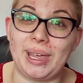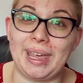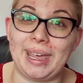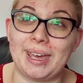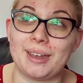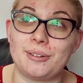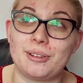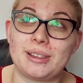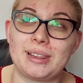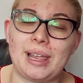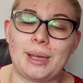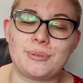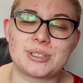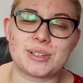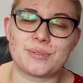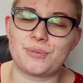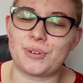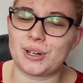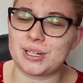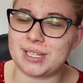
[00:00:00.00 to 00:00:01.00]
and that was
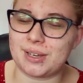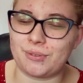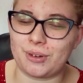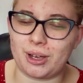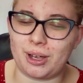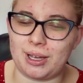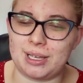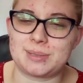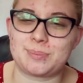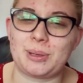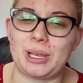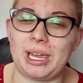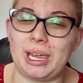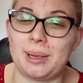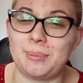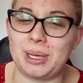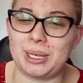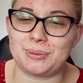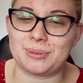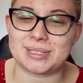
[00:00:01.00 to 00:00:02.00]
the first ever cosplay
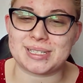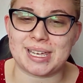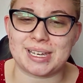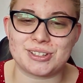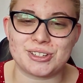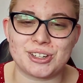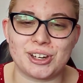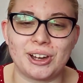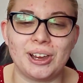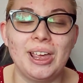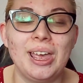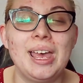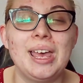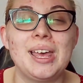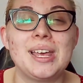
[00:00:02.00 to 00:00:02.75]
I made was last year.